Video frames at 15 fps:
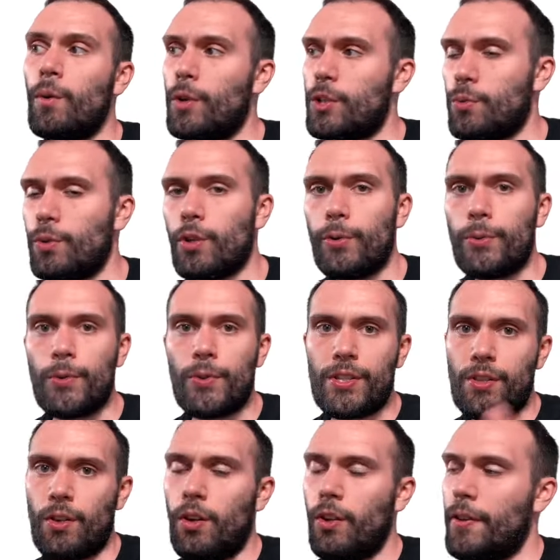which we'll go through
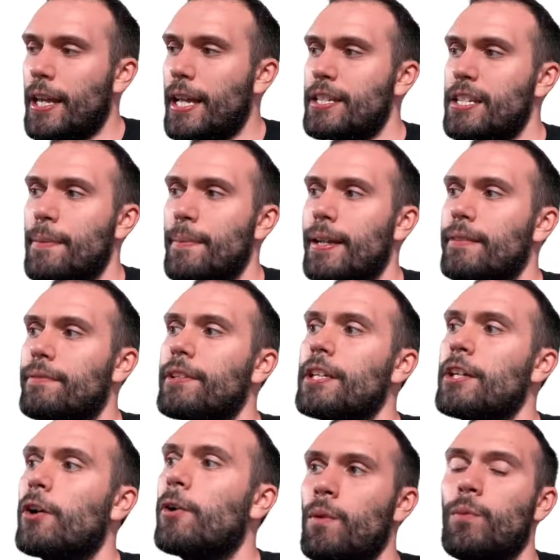this all in the antibody
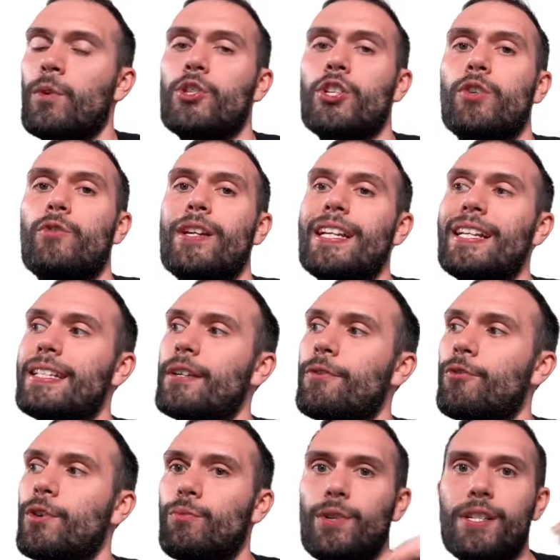video, we're generating
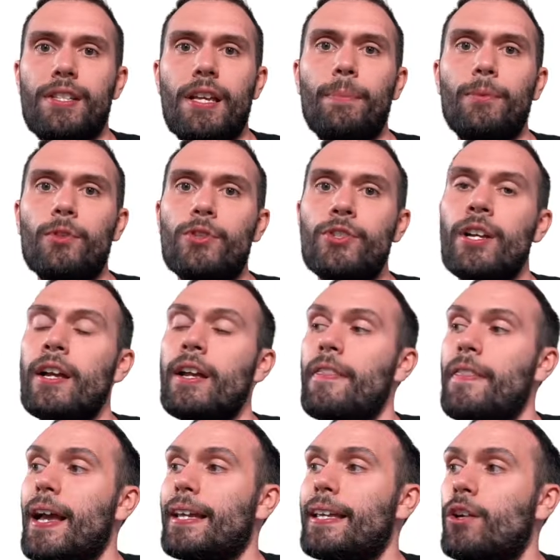different receptors
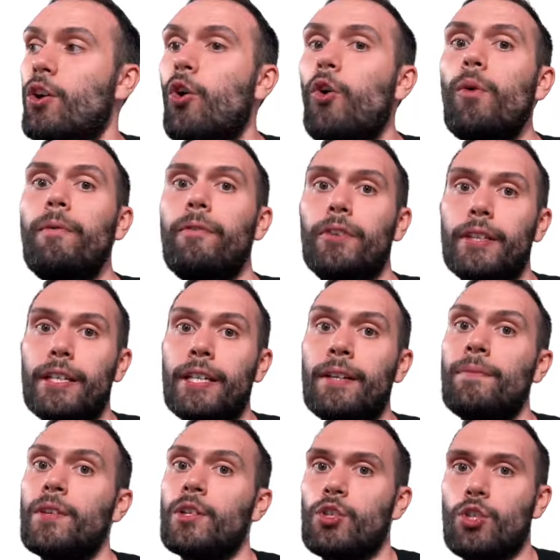that can hopefully
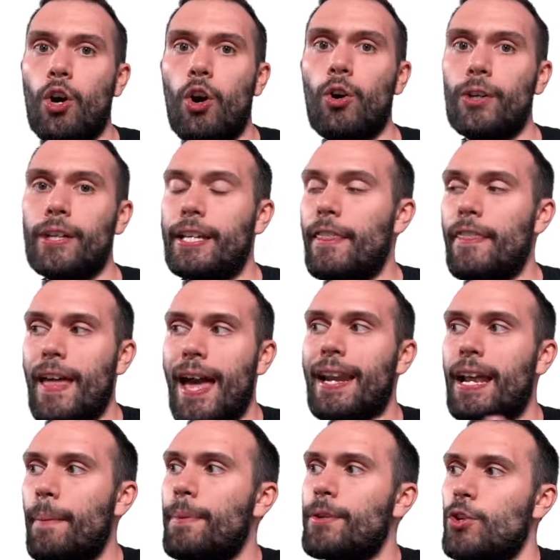target that
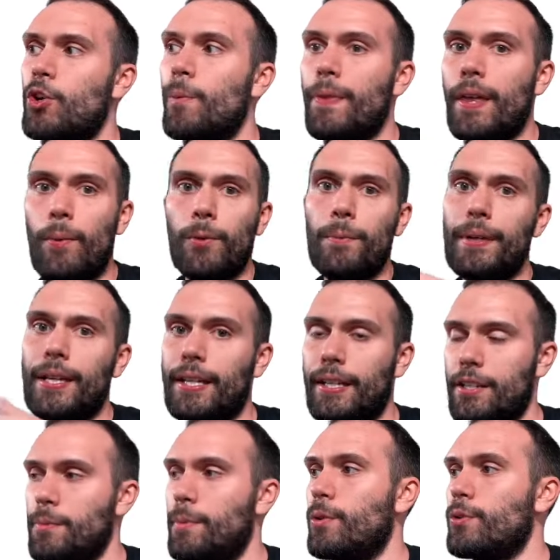epitope that we're being
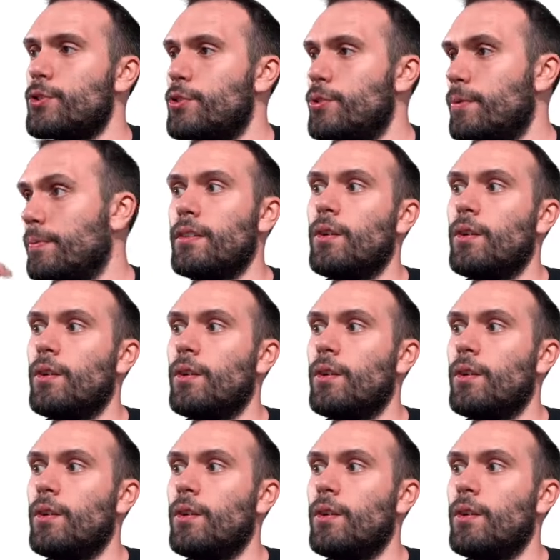exposed to.